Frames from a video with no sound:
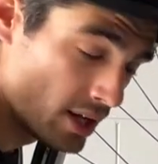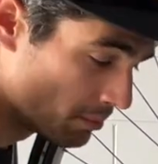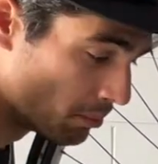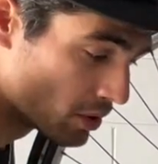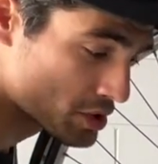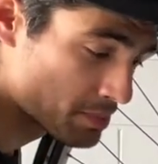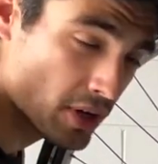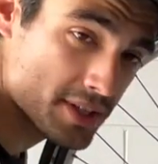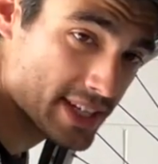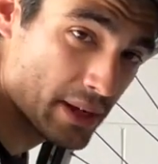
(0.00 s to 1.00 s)
Most
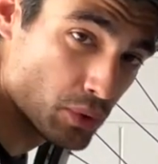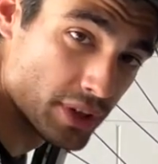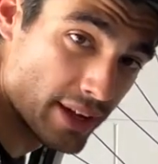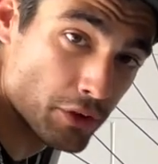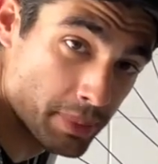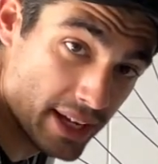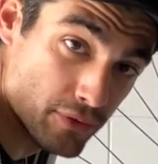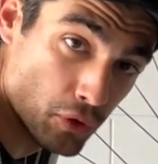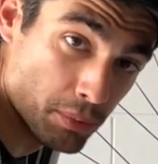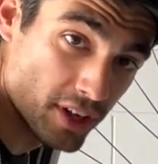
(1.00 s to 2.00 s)
parts I will never pay
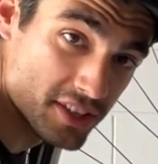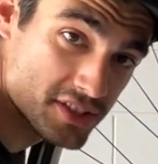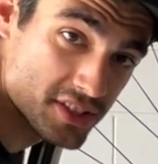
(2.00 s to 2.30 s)
full price.